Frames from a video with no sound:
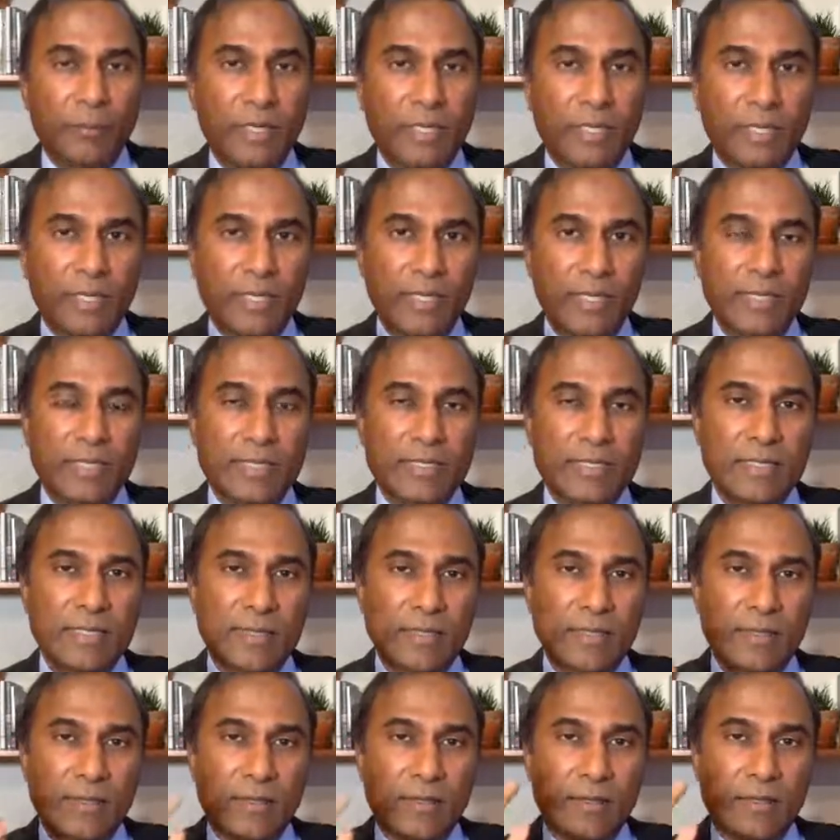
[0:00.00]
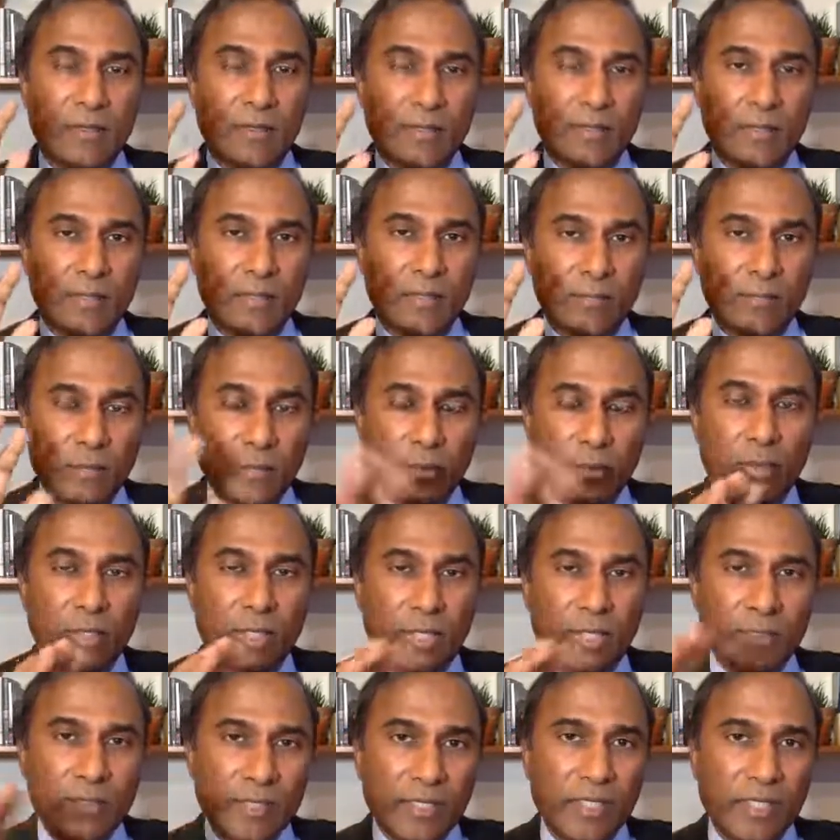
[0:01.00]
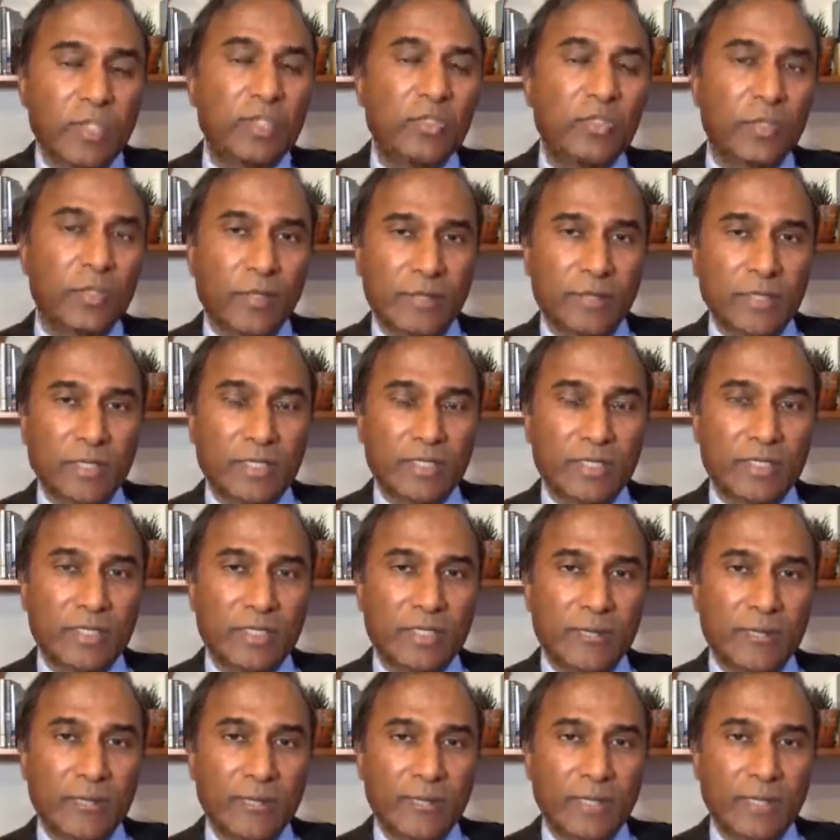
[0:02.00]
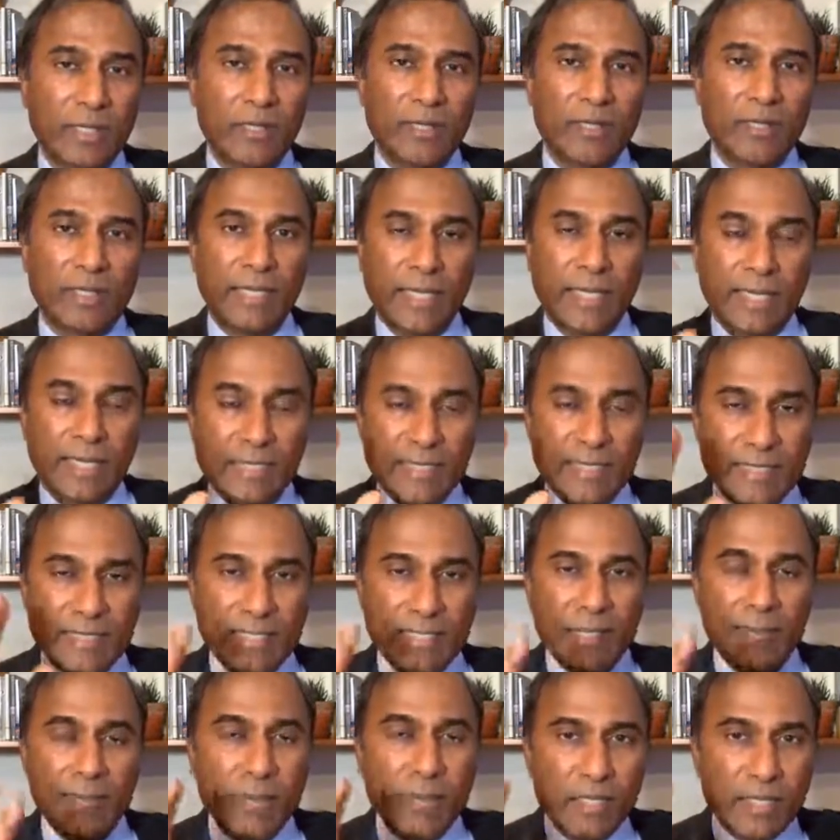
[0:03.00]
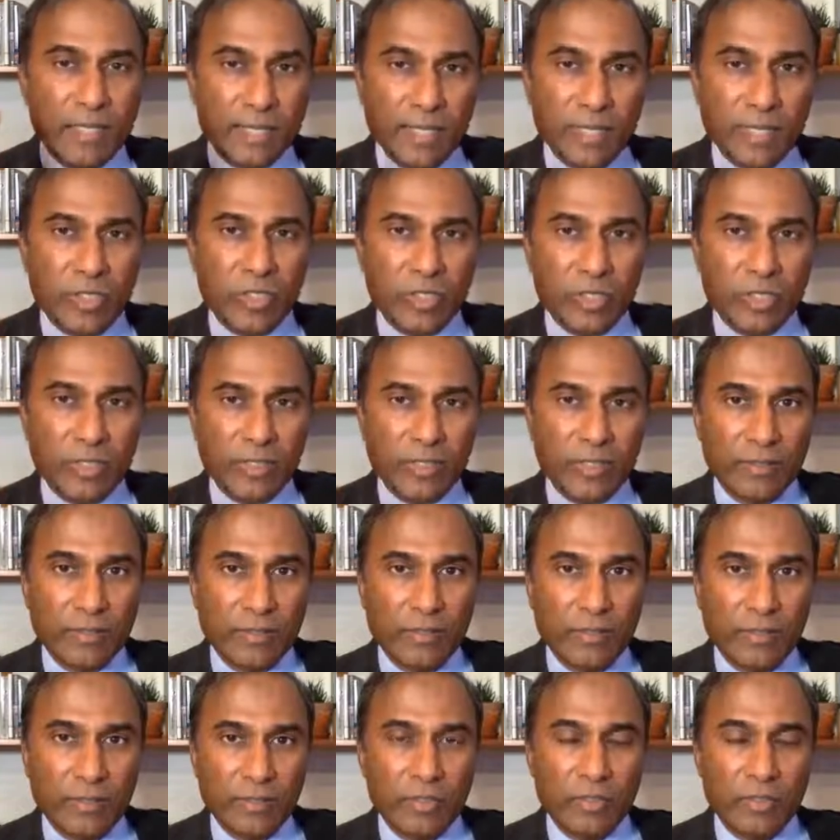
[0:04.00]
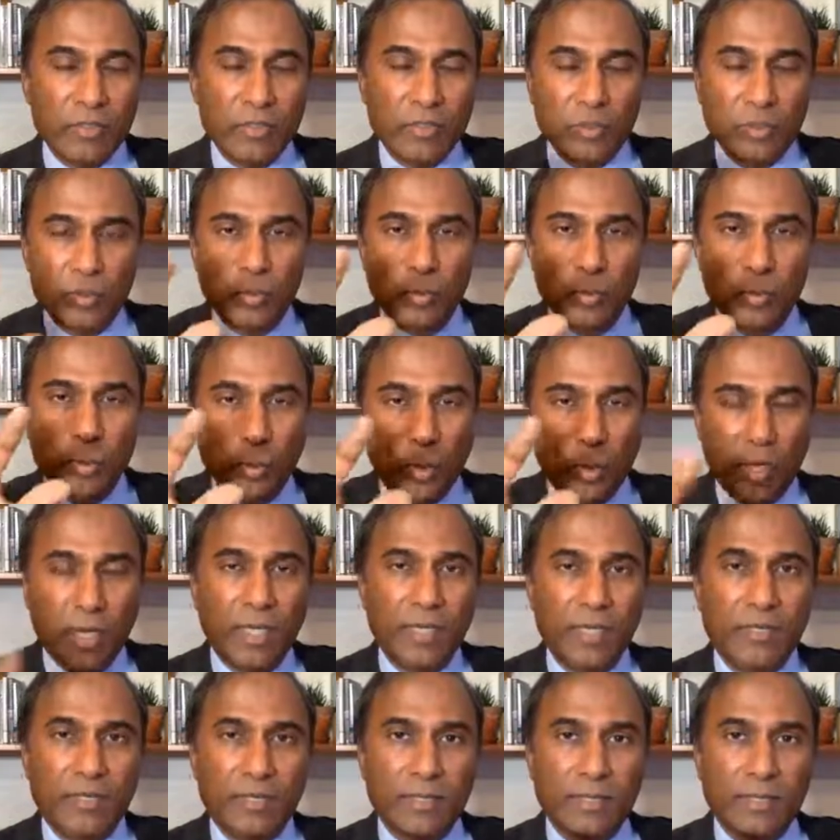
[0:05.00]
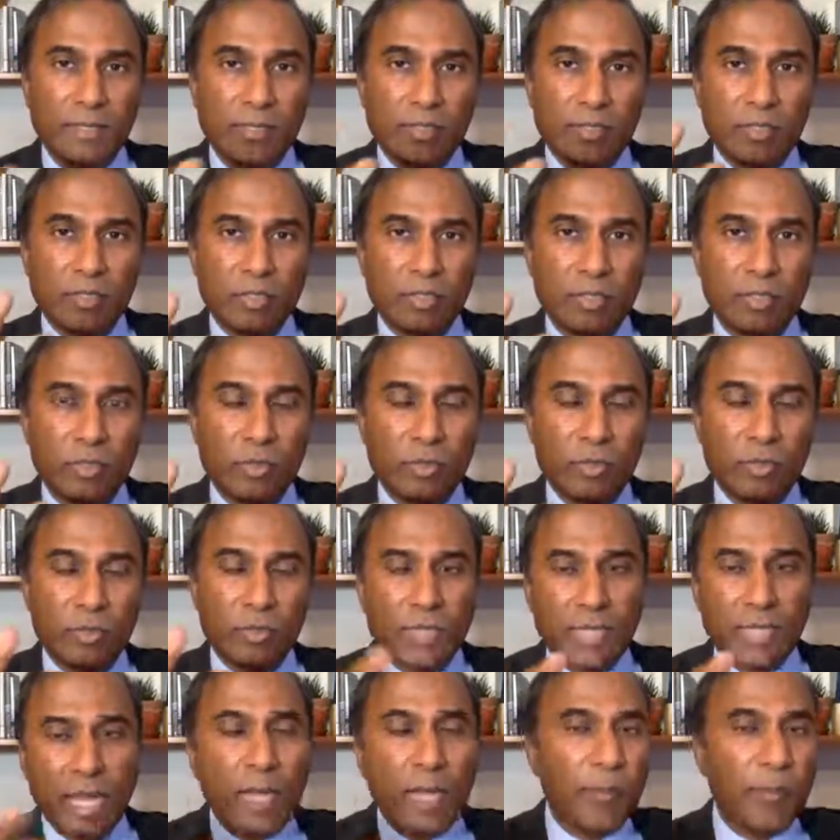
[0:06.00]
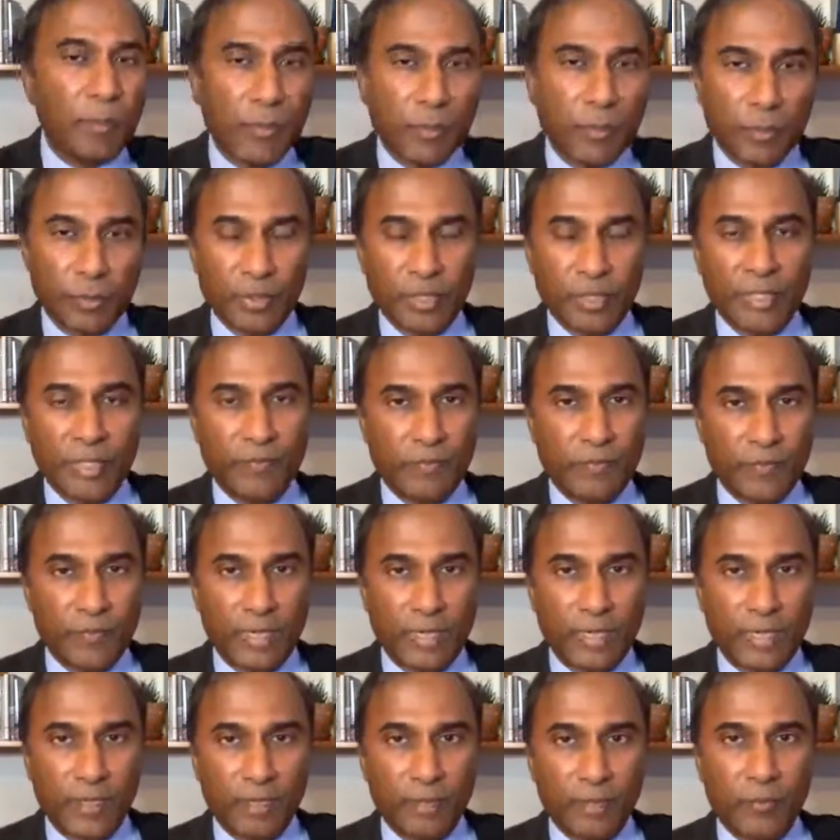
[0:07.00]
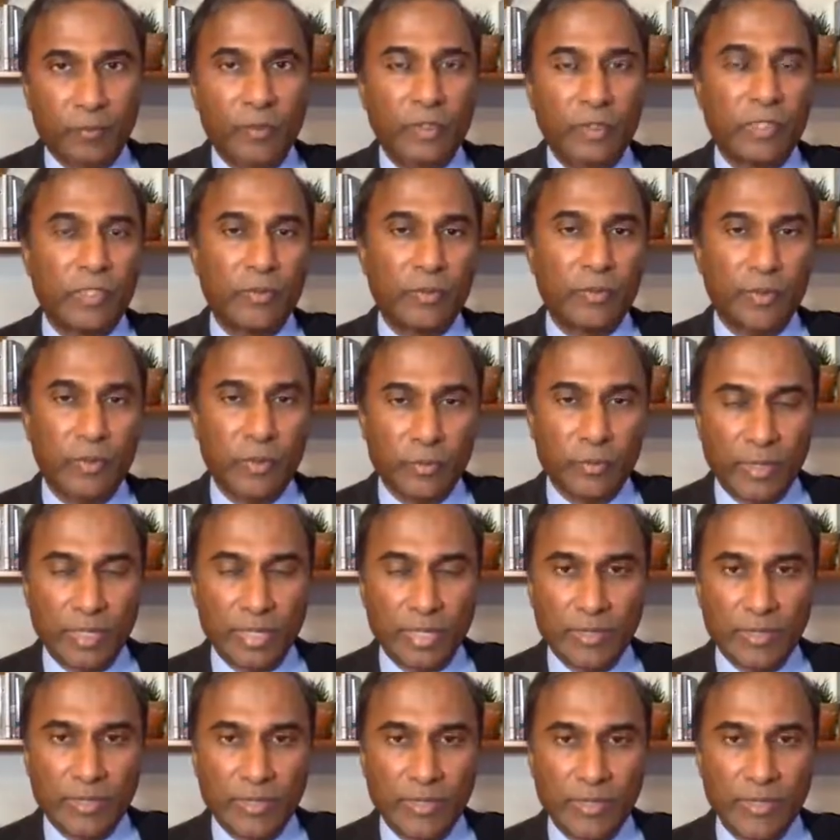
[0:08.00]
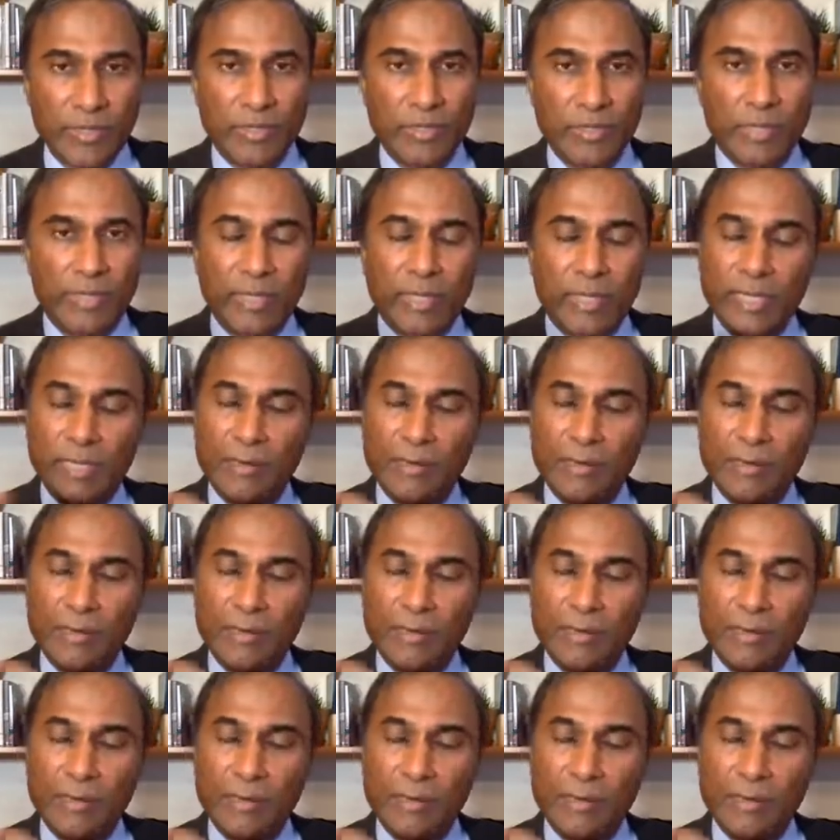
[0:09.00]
Because if you look at the history of this, they had a deep intention to want to not play fair with the U.S.